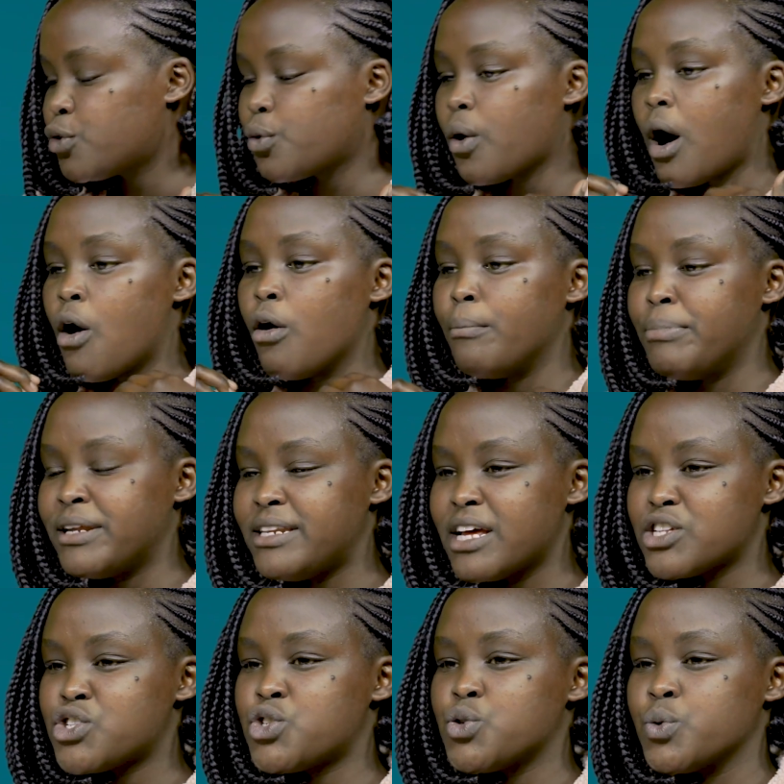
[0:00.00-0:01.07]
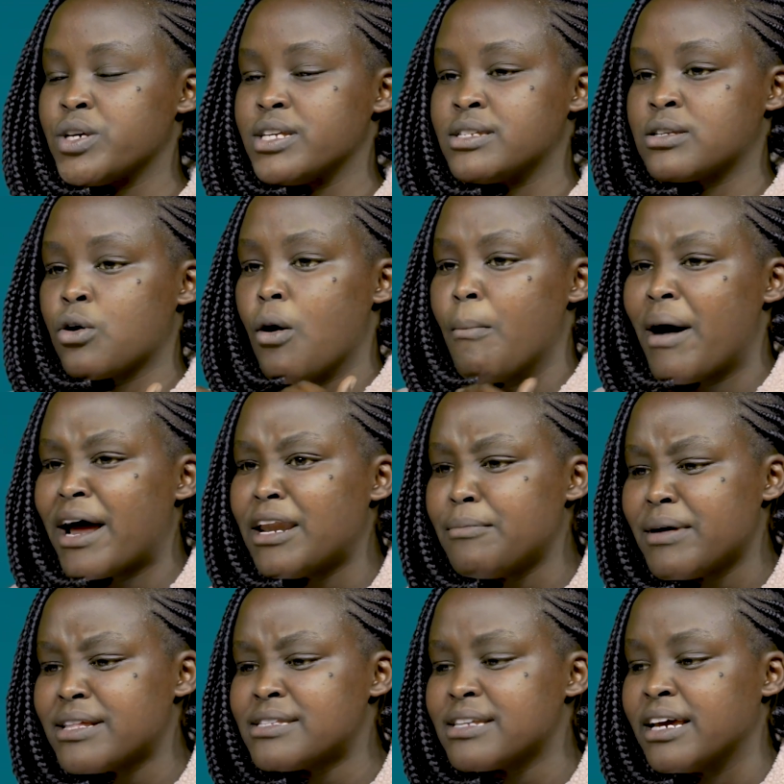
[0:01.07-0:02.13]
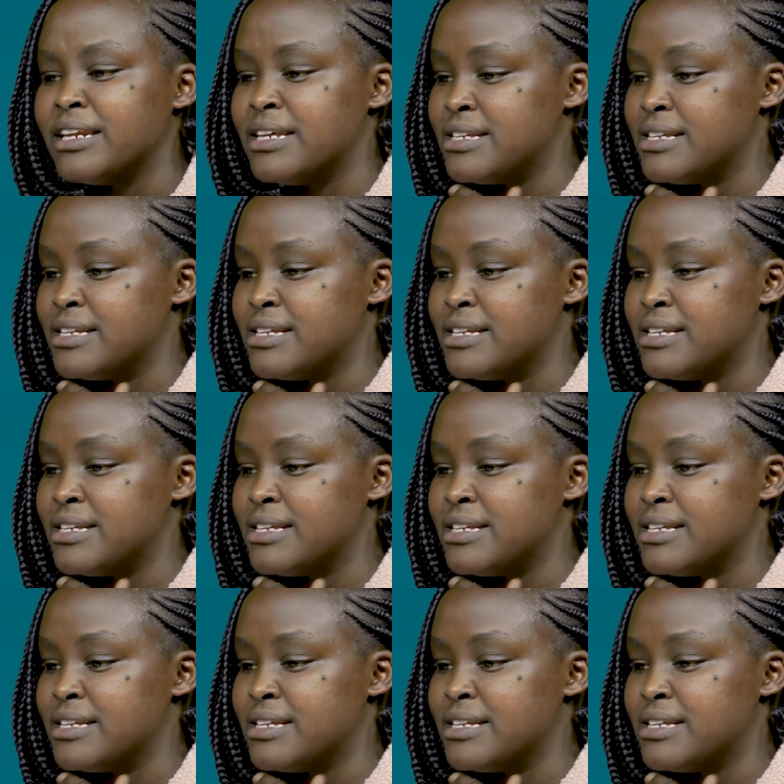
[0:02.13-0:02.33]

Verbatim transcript: through our obedience to his commandments and mm.